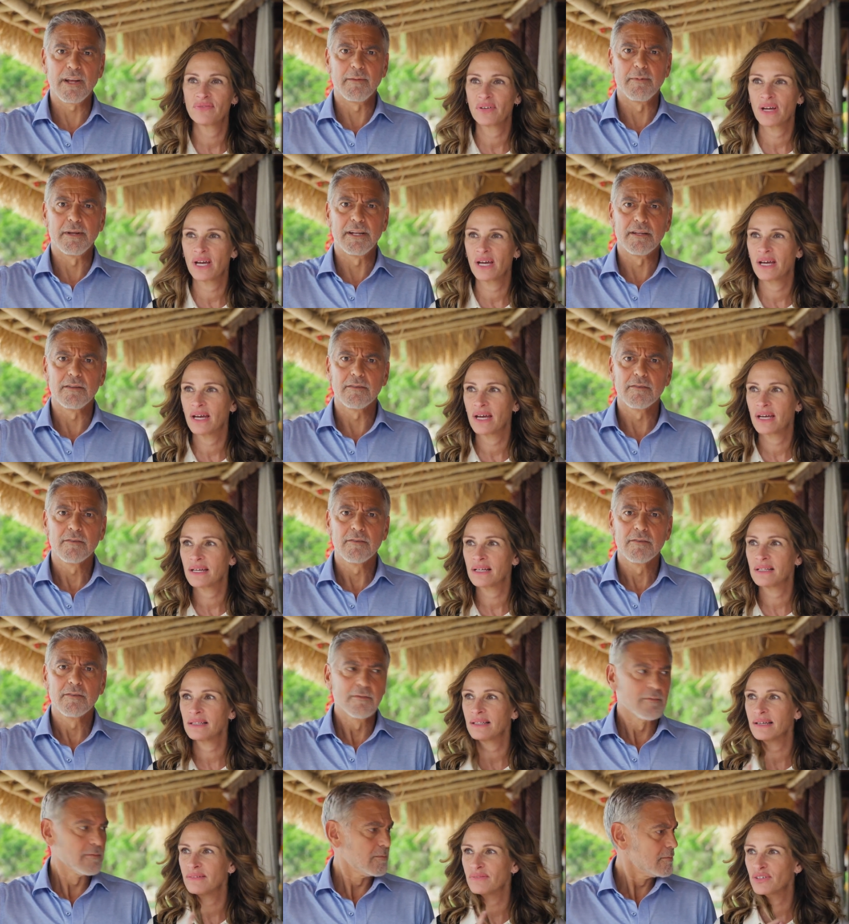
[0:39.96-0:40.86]
Speaker 1: Wait a, minute. a
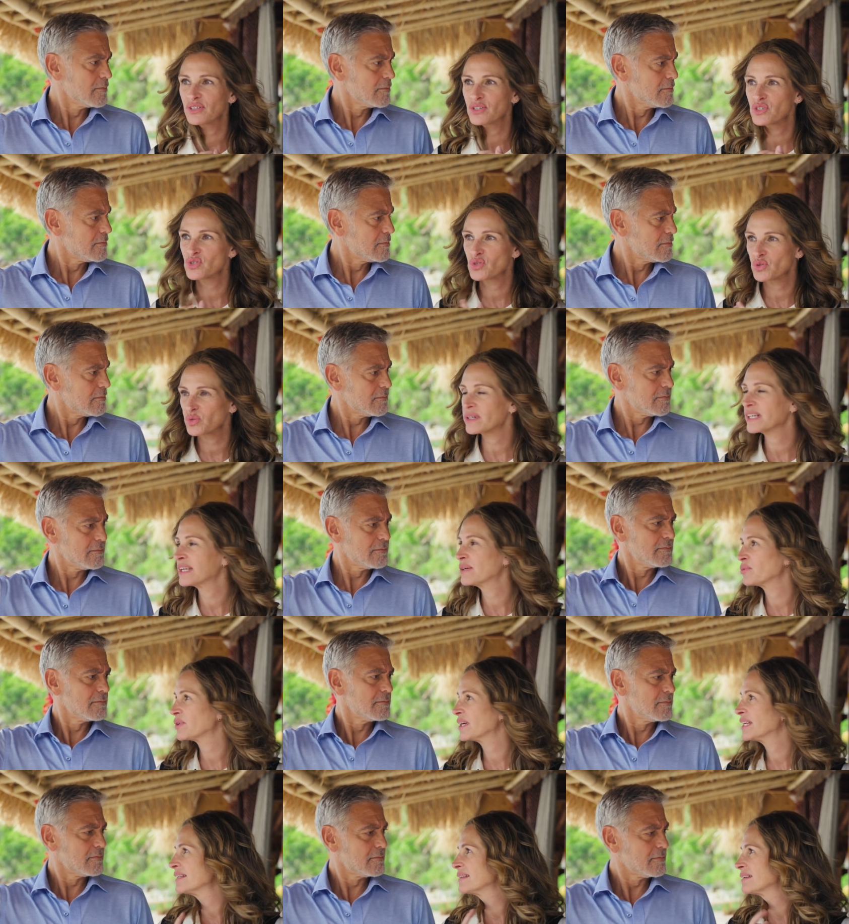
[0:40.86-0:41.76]
clever
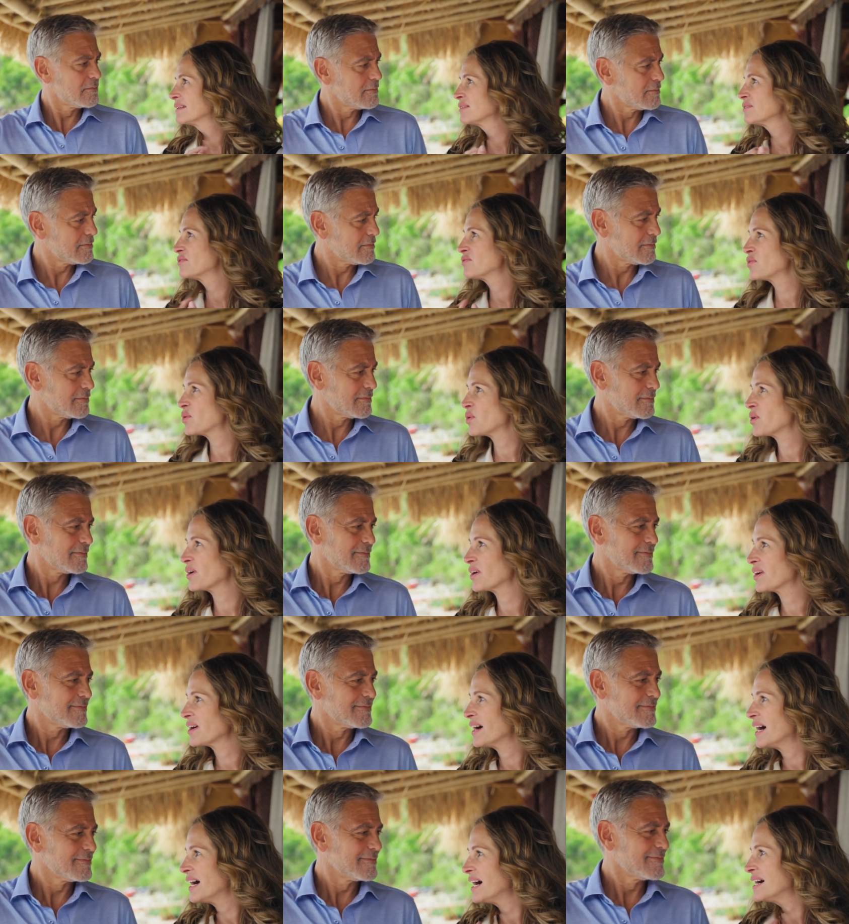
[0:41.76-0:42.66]
story written
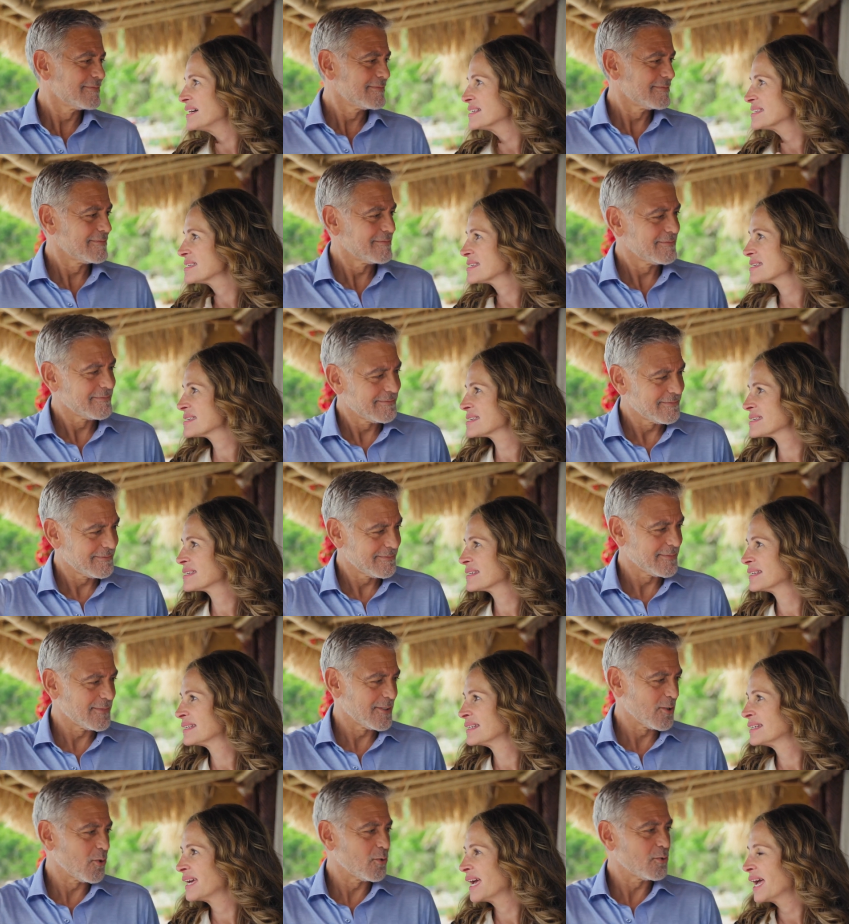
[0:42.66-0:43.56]
for us.
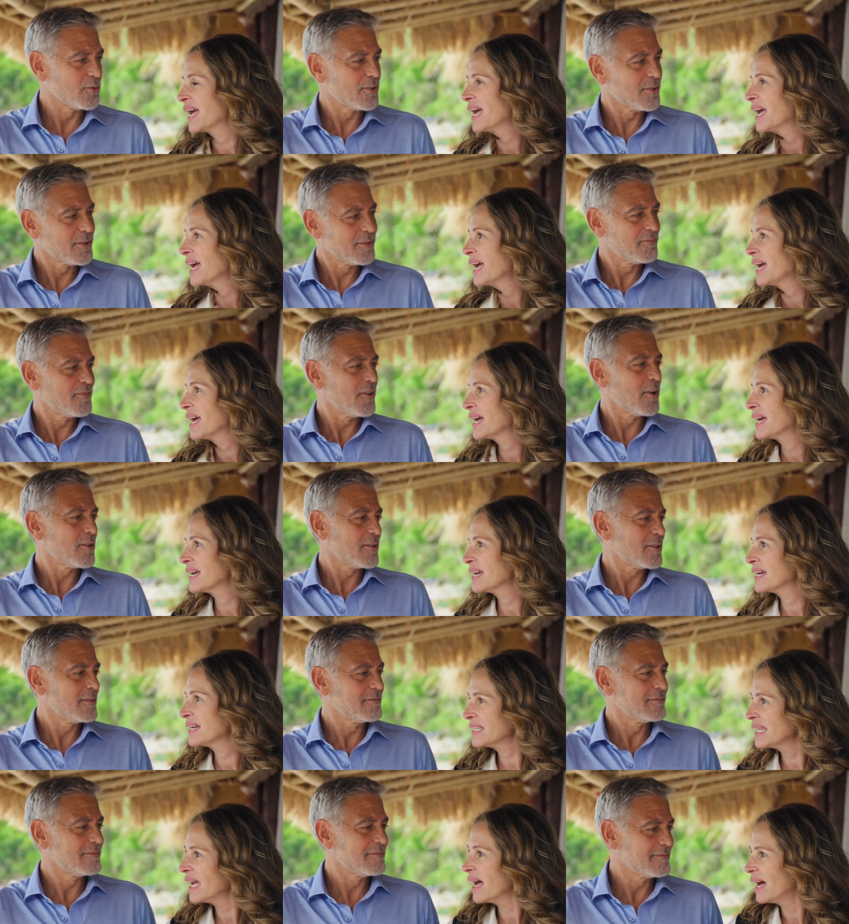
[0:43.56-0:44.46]
Speaker 2: Older
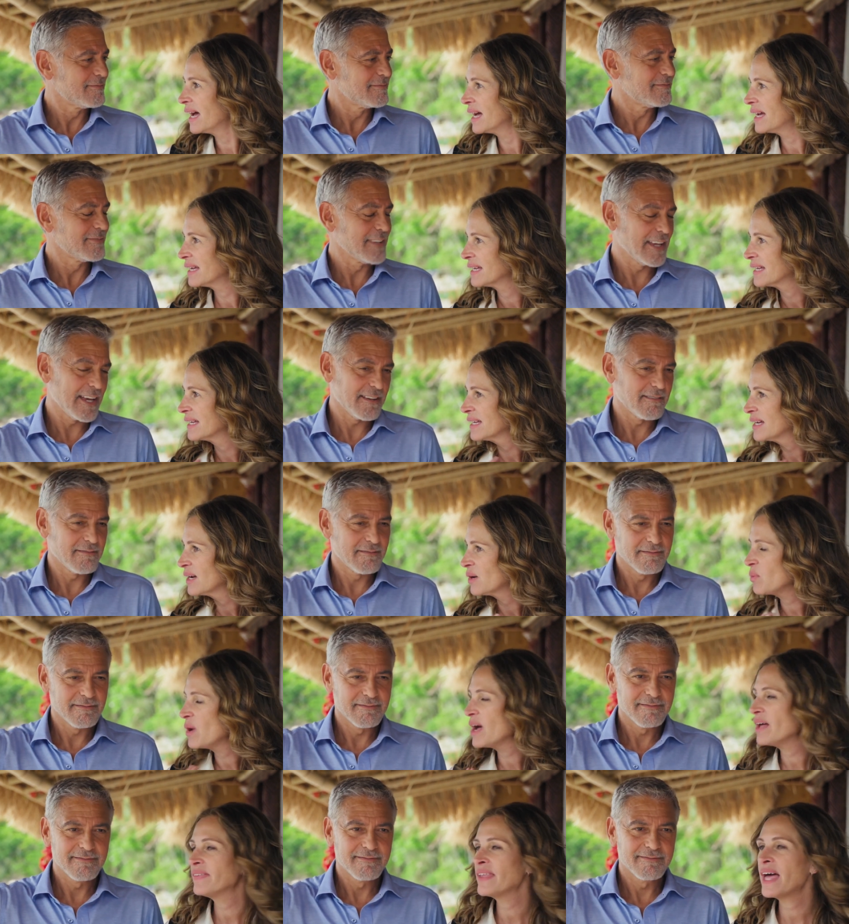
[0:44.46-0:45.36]
folk?
Speaker 1: Yeah. Yeah.
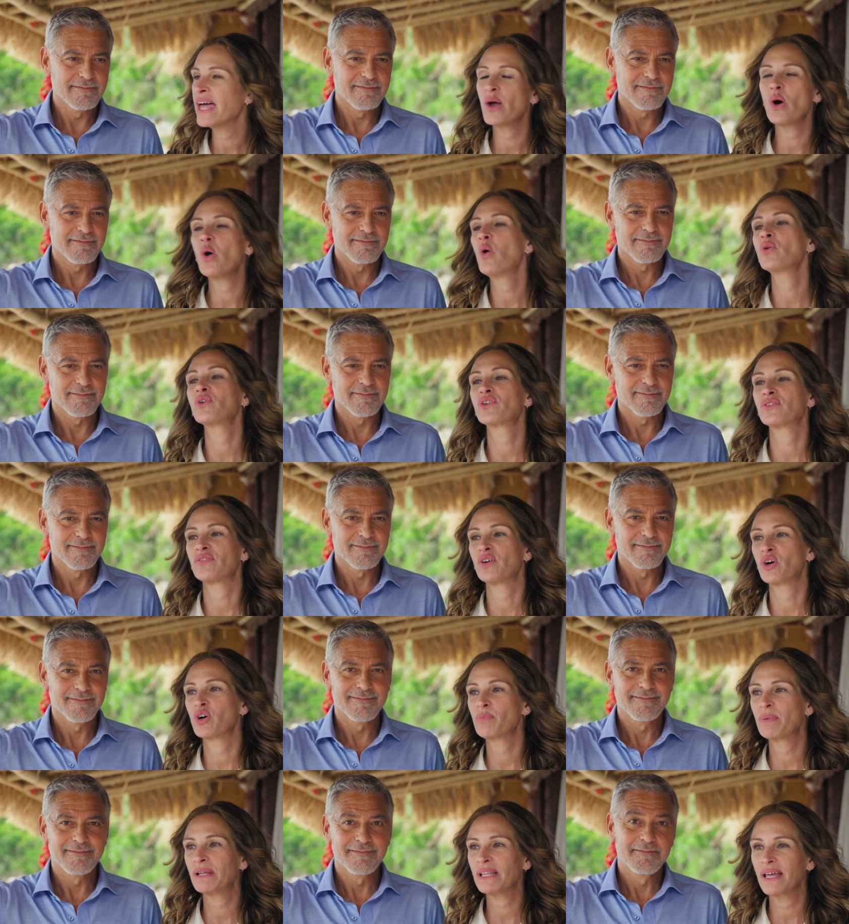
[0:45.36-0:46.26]
Well, not older
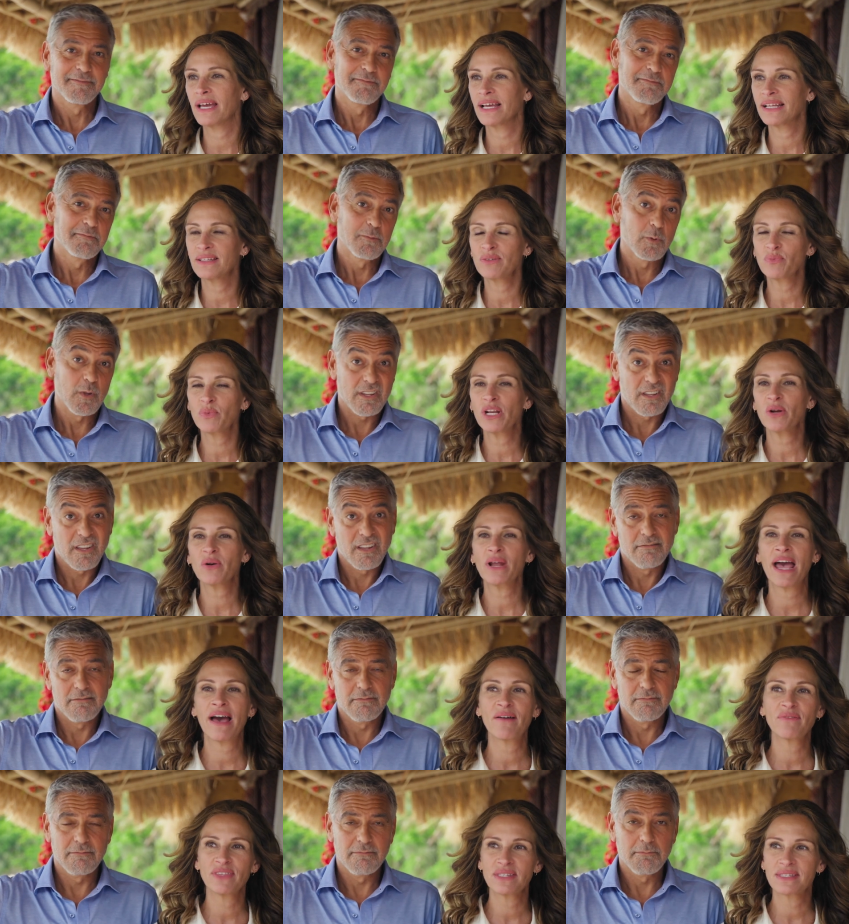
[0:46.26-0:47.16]
folk, but like we don't
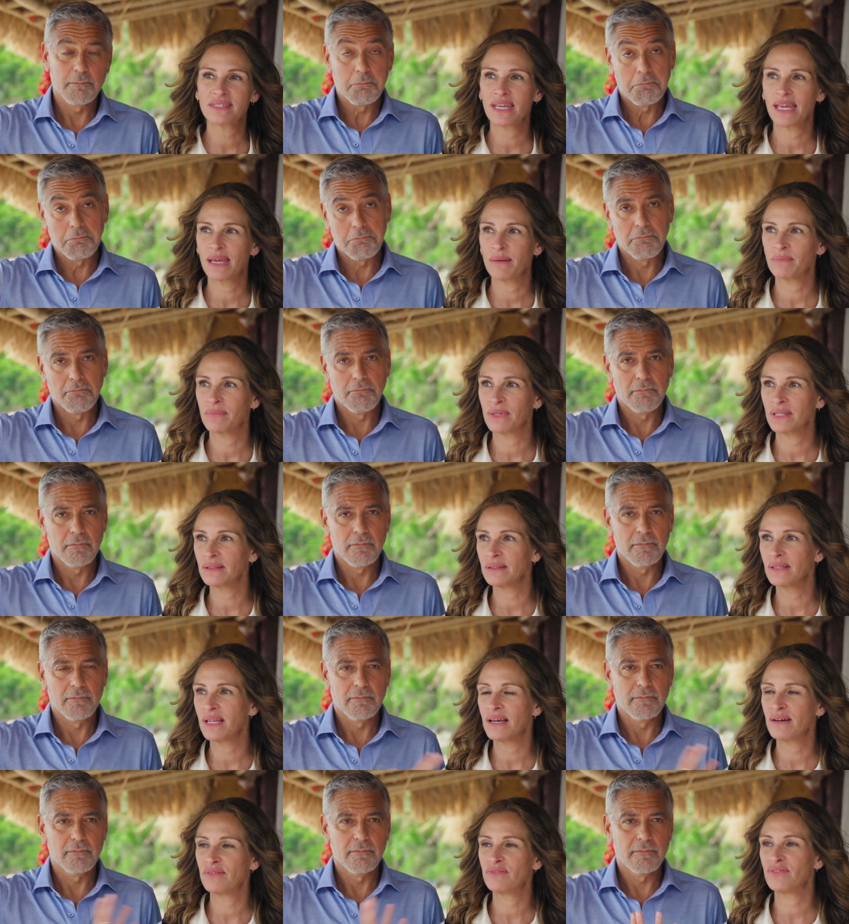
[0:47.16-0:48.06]
have the same
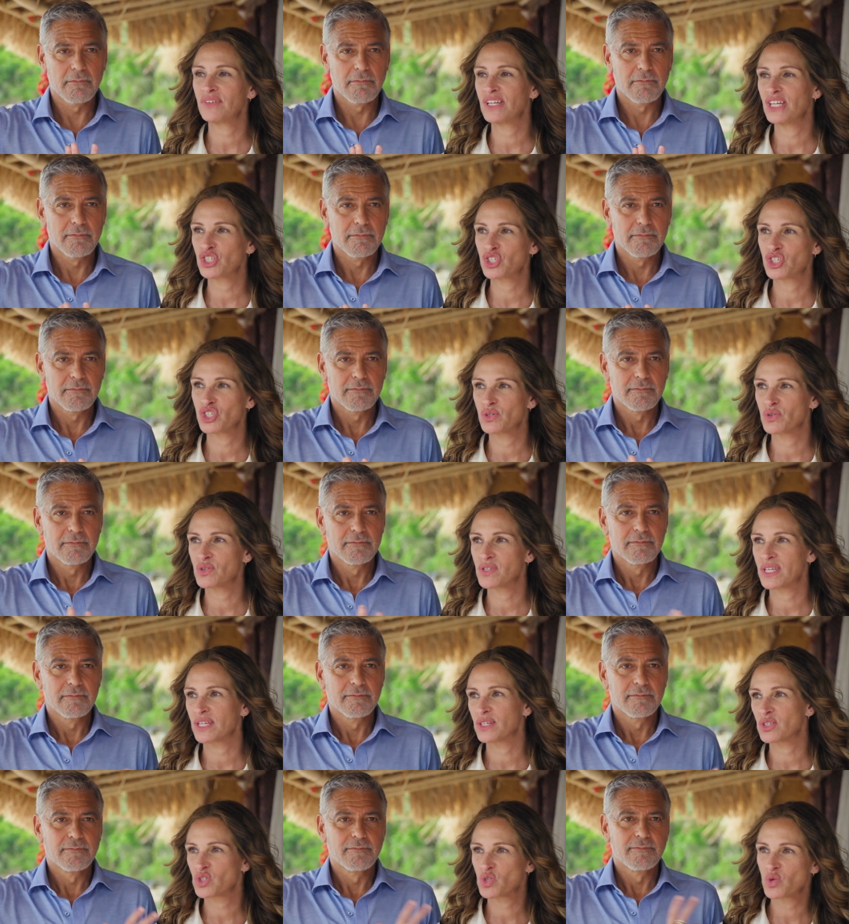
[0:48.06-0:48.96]
love
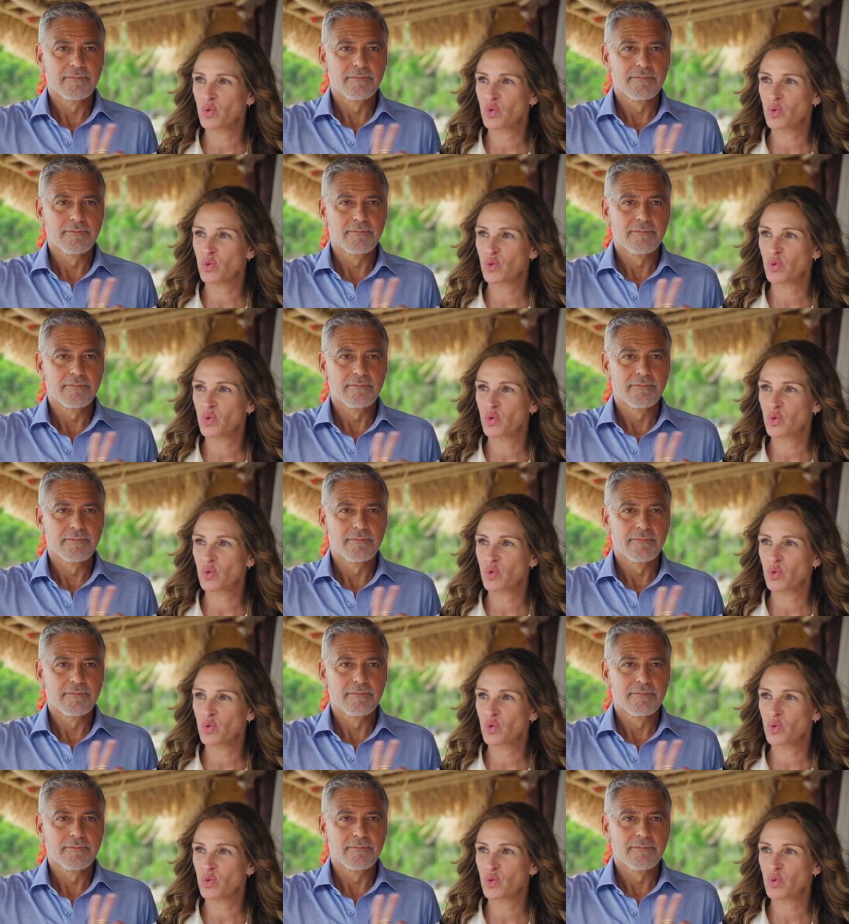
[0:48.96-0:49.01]
issues that